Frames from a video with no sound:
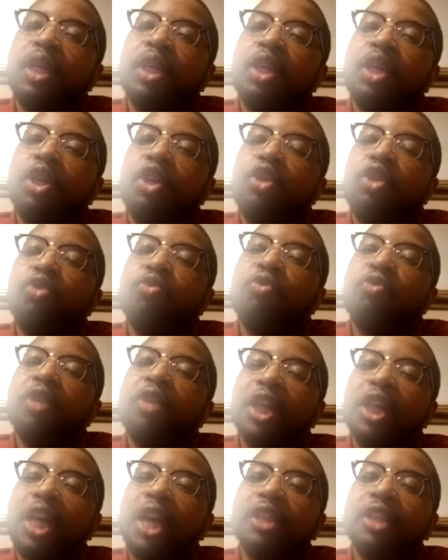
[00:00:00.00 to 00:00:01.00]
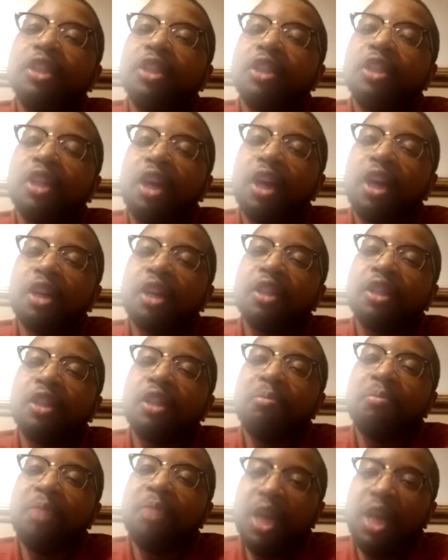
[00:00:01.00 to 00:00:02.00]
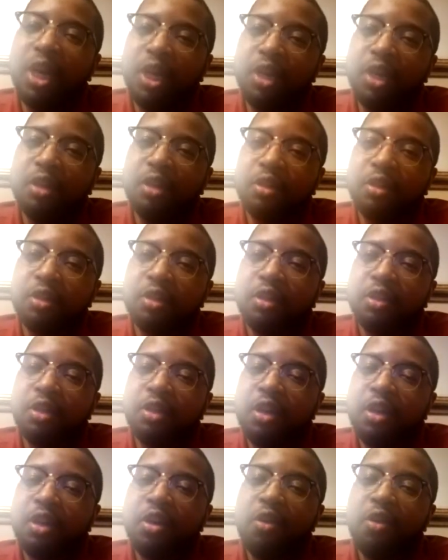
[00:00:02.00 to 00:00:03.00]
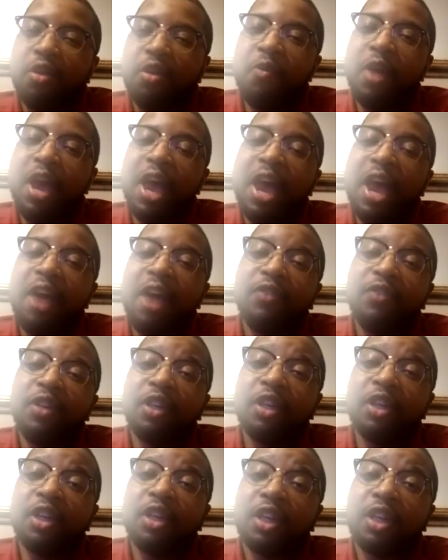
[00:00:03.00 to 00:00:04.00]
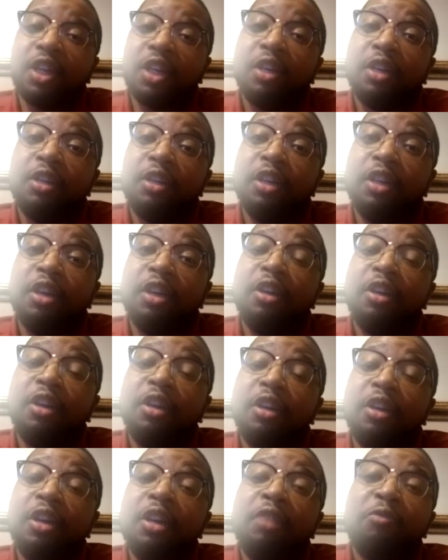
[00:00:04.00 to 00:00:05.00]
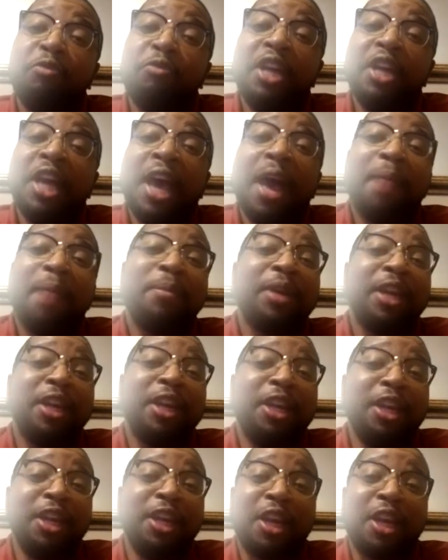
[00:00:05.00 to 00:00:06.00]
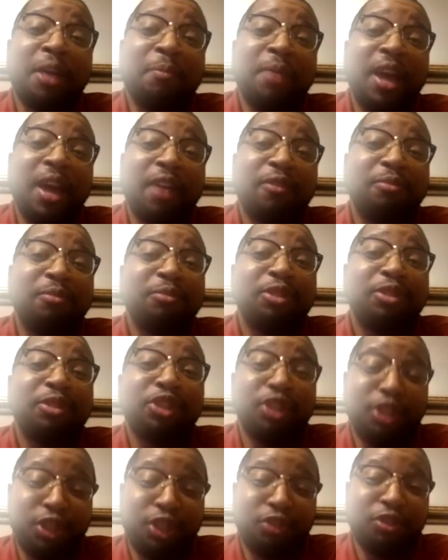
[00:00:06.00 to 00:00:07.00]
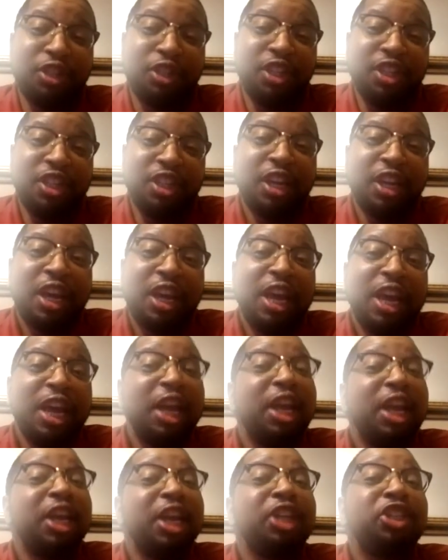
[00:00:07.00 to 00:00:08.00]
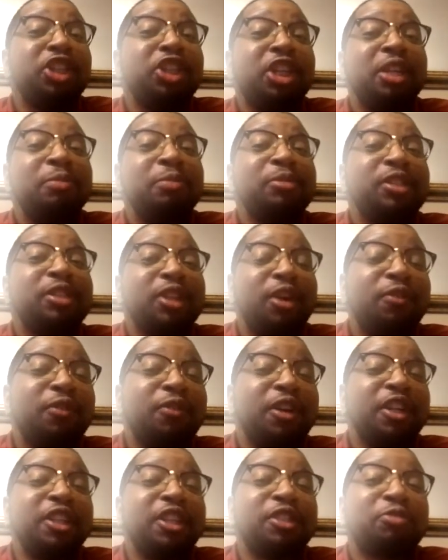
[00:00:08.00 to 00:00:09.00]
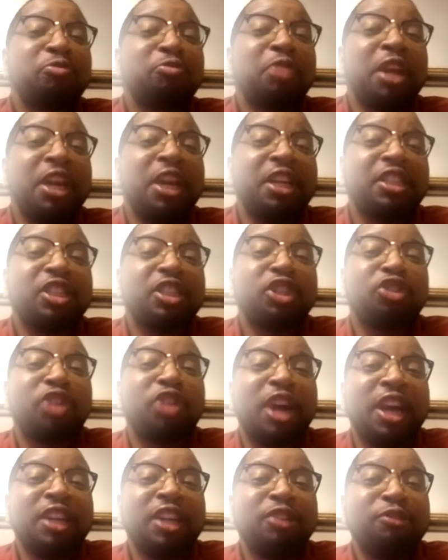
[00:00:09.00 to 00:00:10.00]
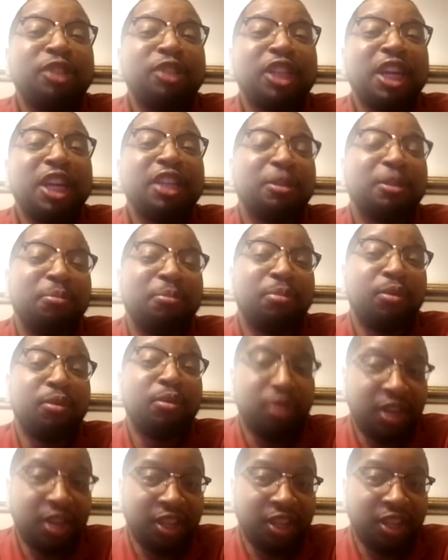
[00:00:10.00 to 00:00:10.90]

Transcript: you realize you're talking to the man who, after rehabbing and need to come back from surgery, injured himself on his ranch trying to chase a boar.